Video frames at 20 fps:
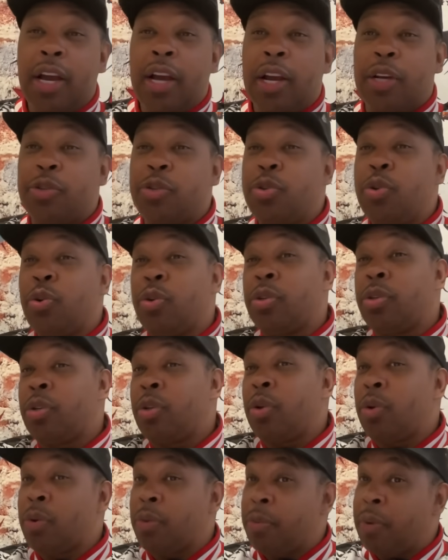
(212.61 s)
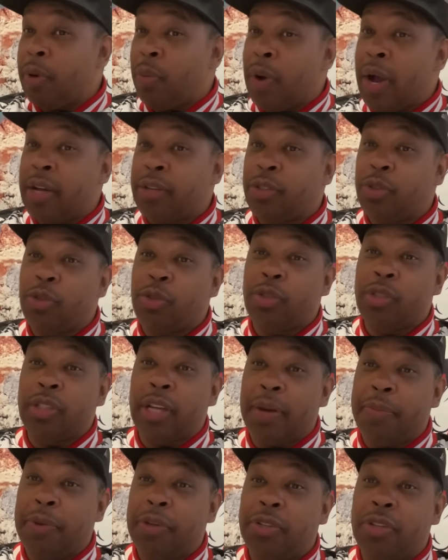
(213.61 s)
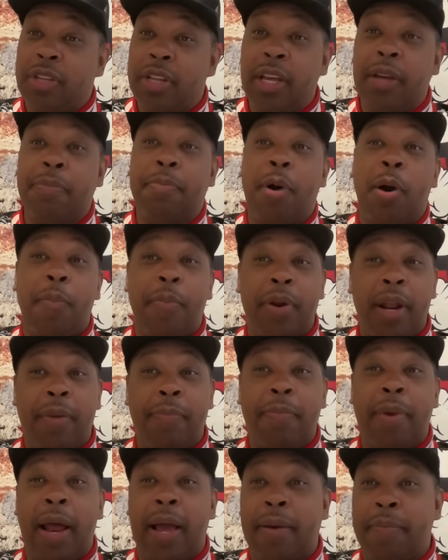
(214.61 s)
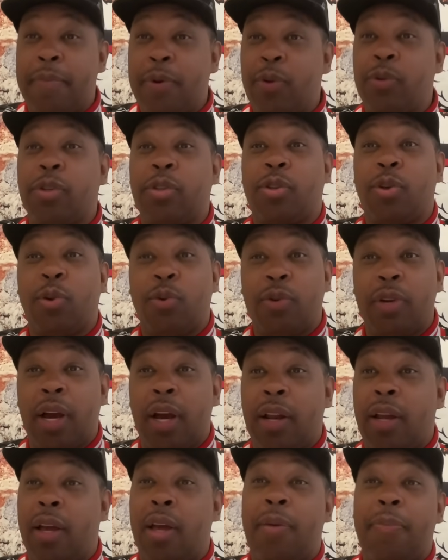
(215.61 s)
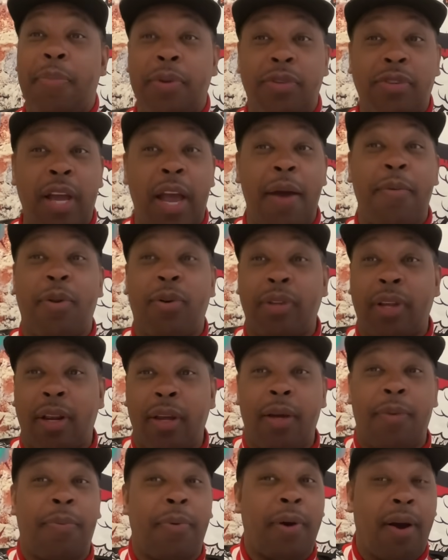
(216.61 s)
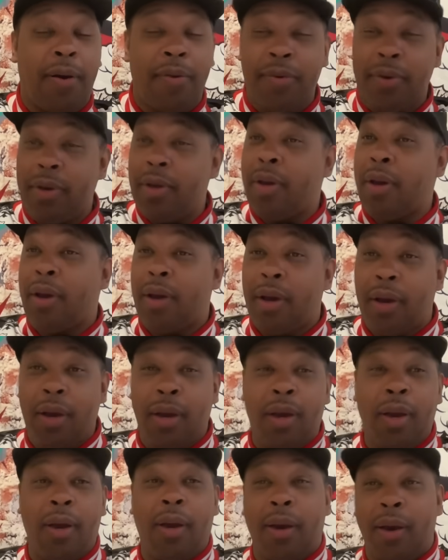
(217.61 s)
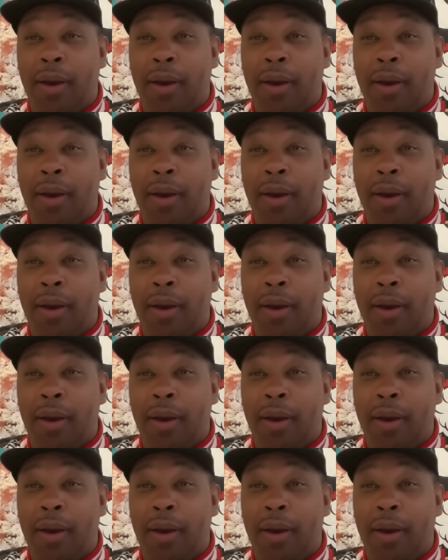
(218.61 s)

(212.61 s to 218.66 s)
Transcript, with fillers: Because you know, you know the white children, they be sneak bumping that black music too now. They be jamming off that hip hop. Oh, yeah.